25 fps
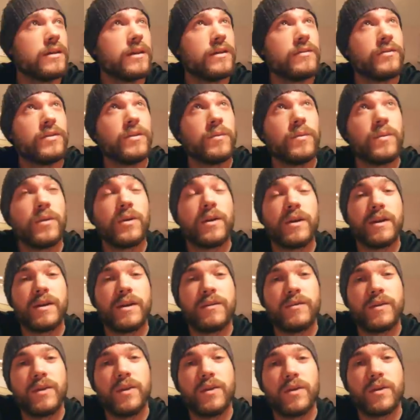If you want to
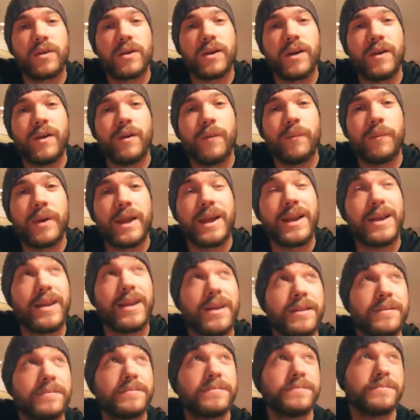have a look how I made
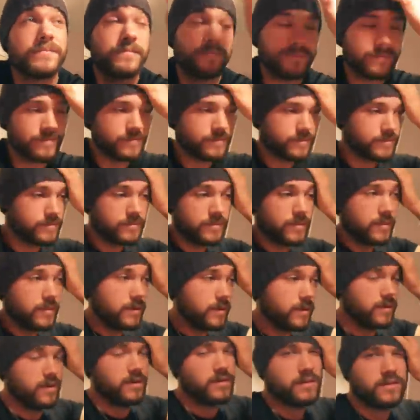it,
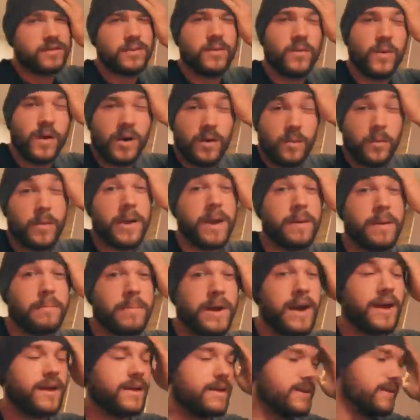it's quite a way
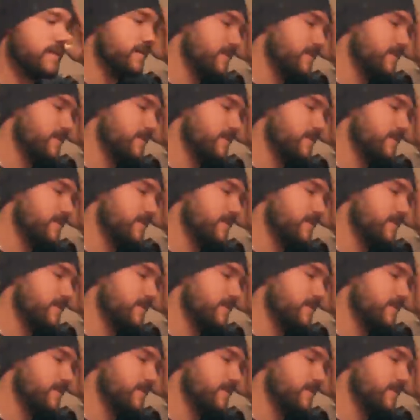back.